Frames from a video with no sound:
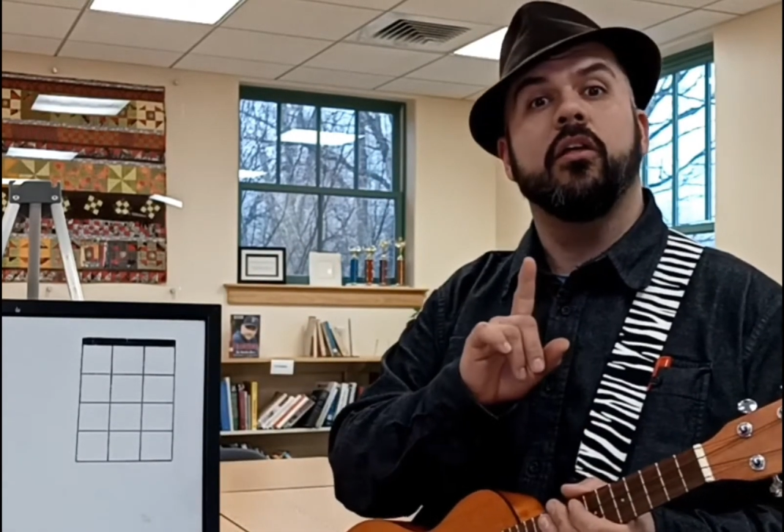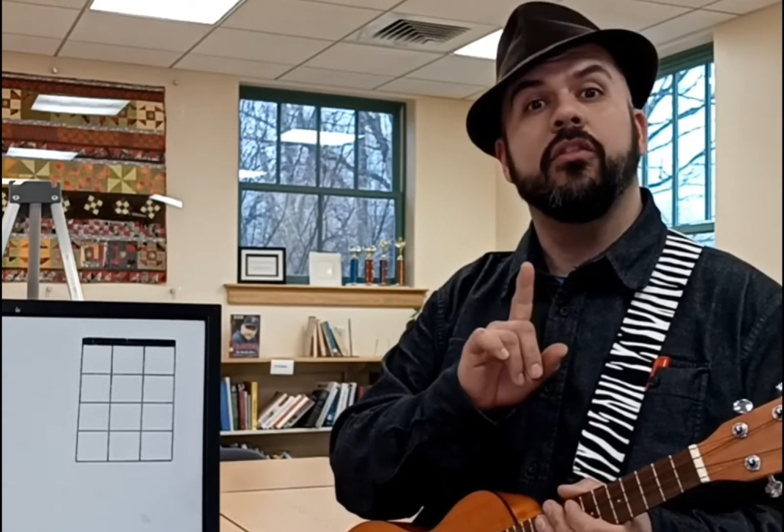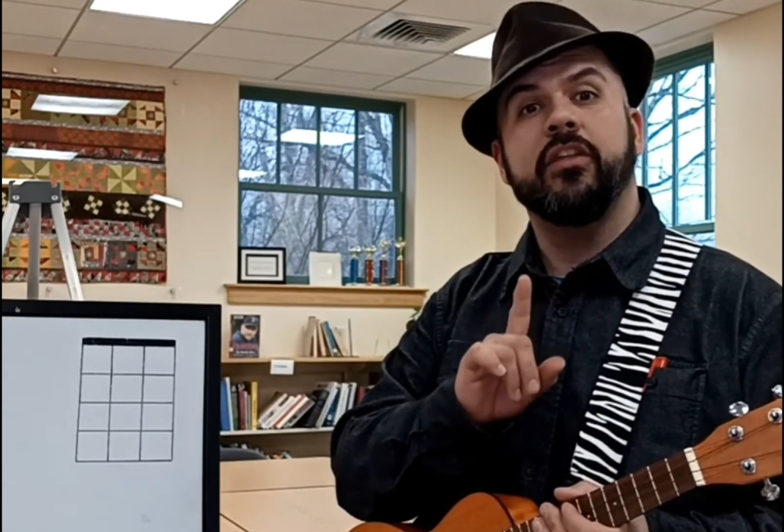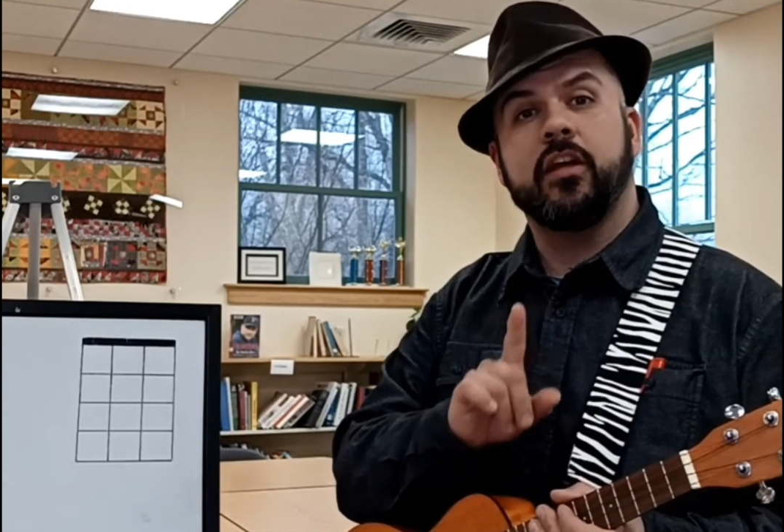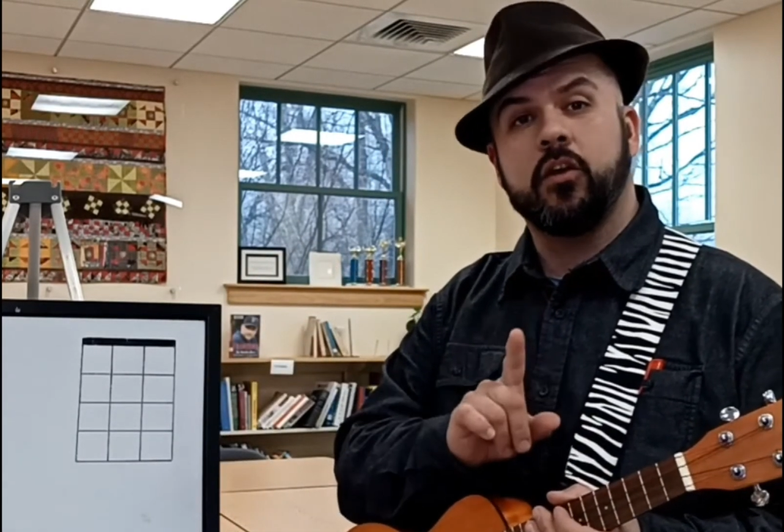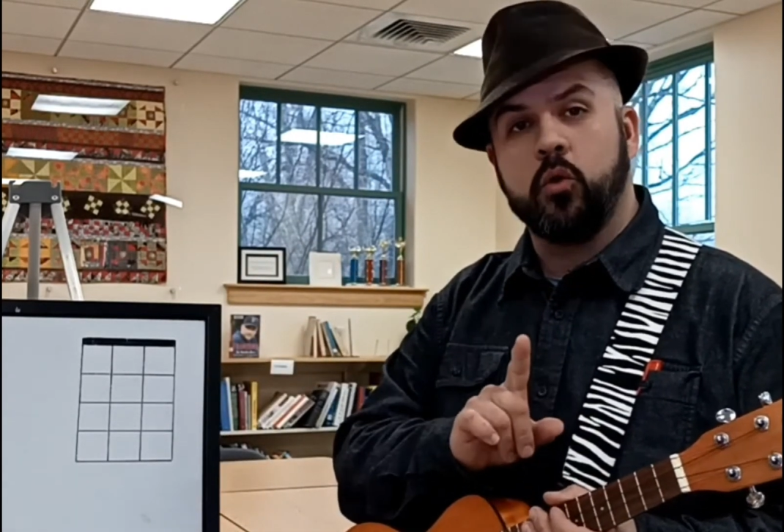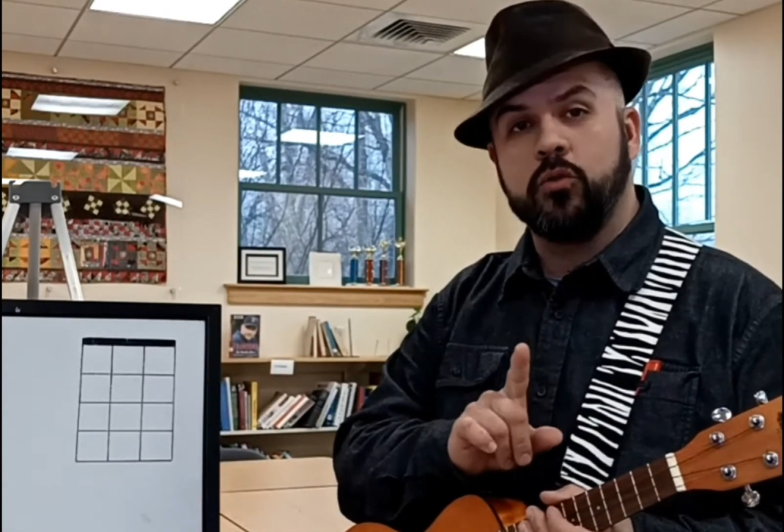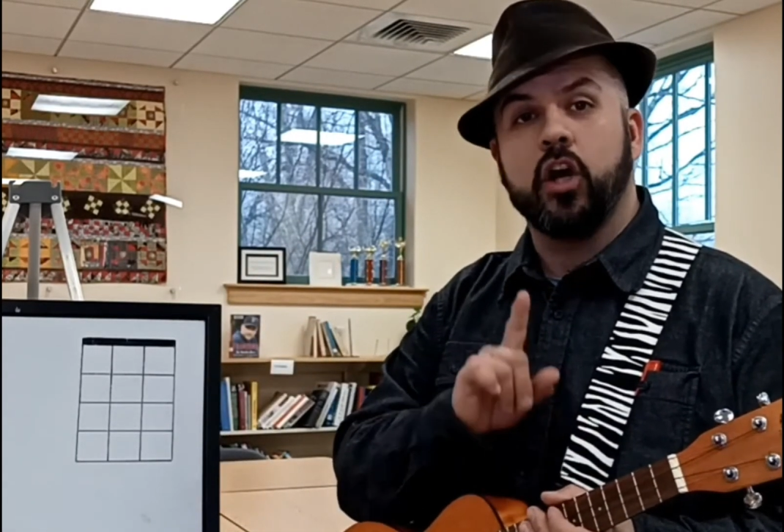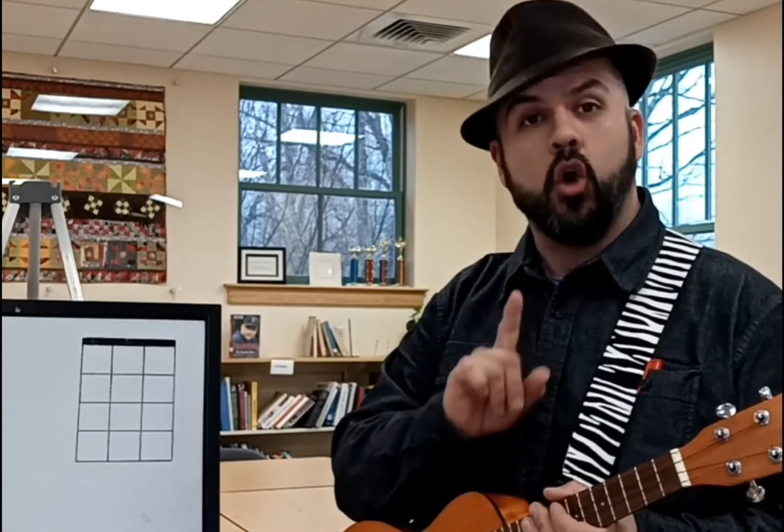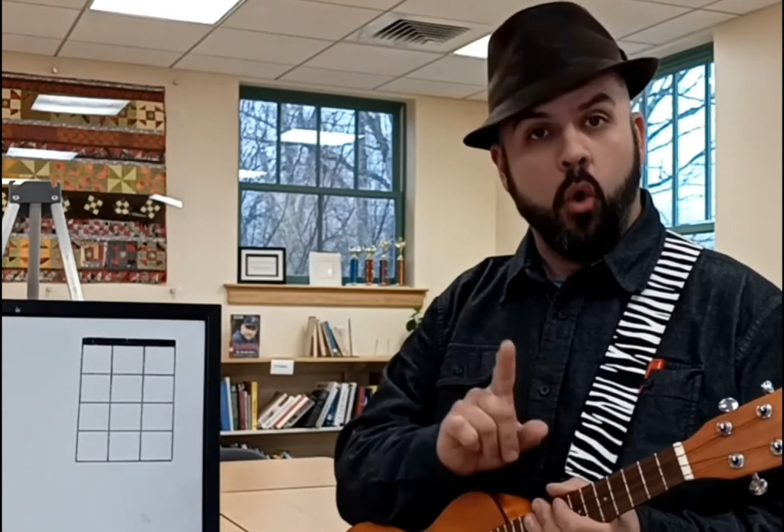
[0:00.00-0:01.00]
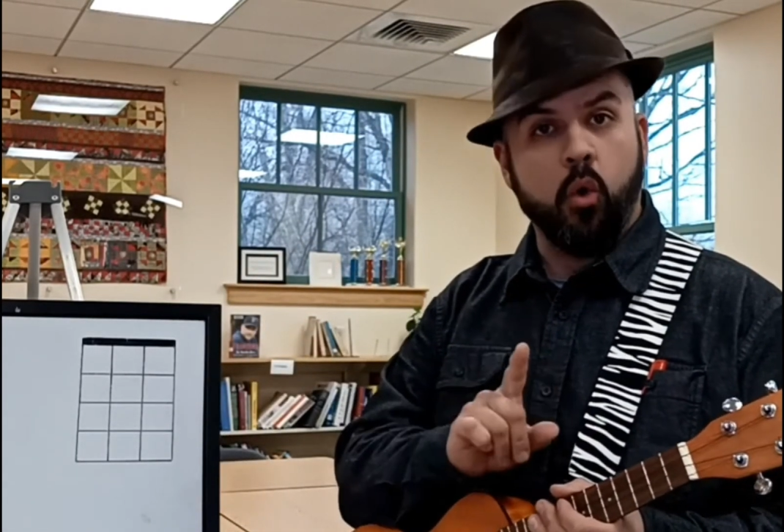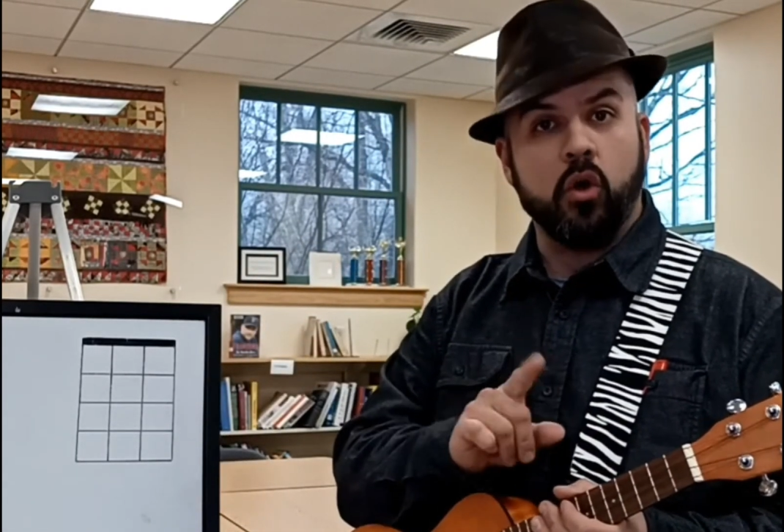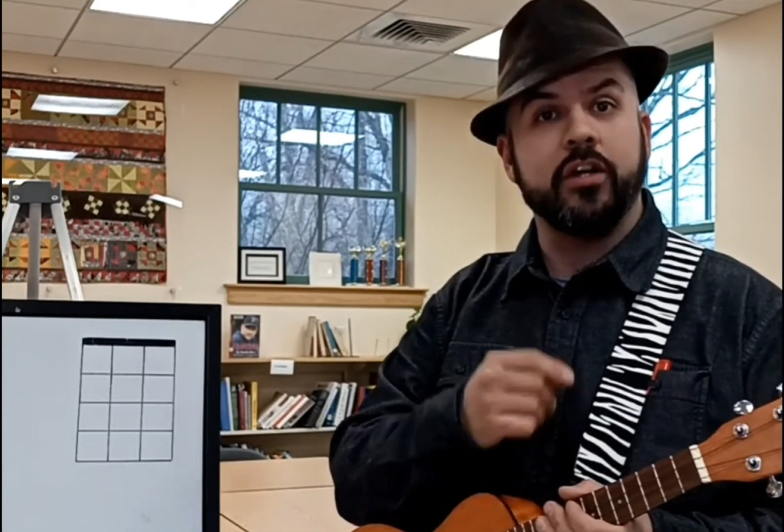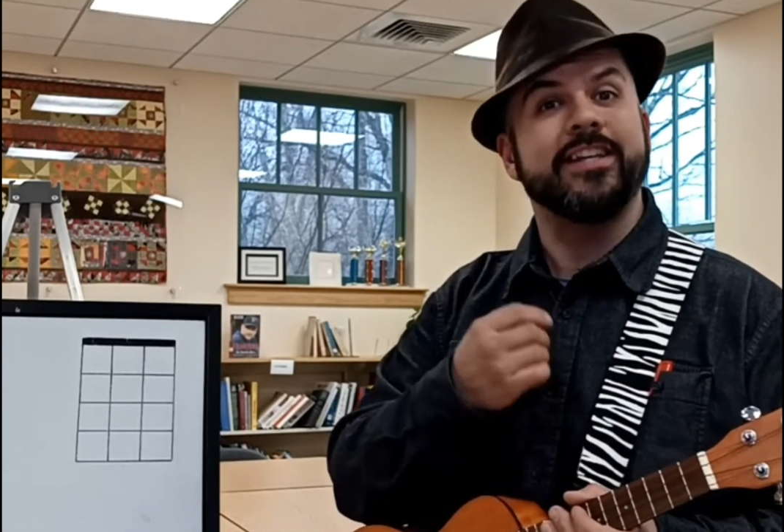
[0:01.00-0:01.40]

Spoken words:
the chord